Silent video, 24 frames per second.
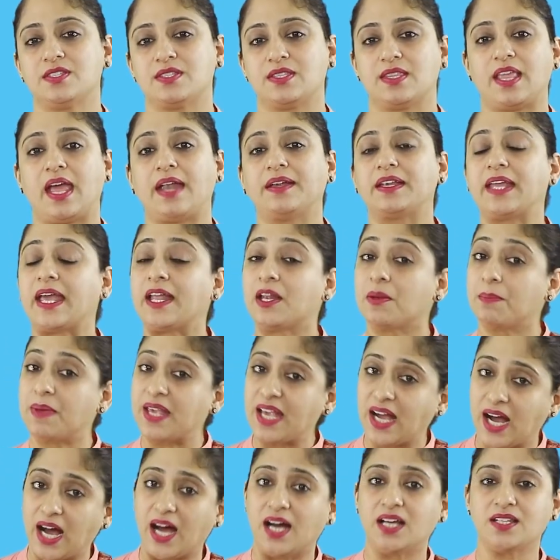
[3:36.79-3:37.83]
that can be
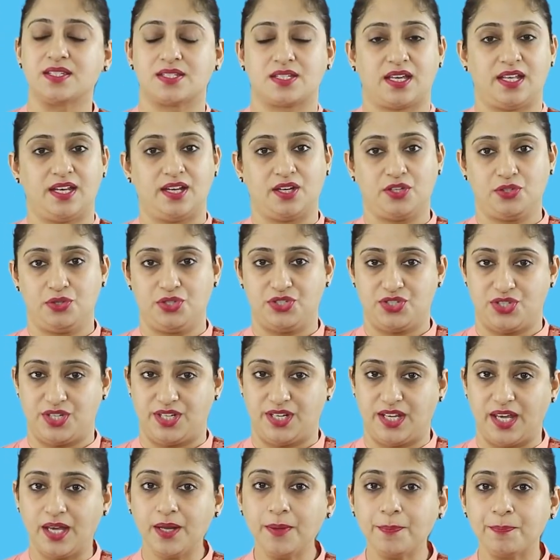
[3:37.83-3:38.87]
asked in a
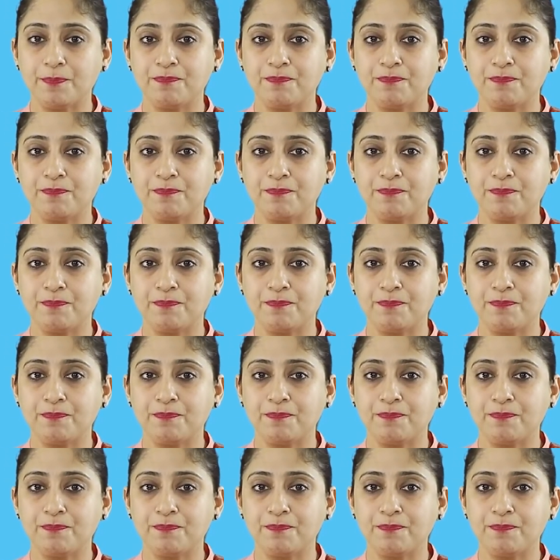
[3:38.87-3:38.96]
questionnaire.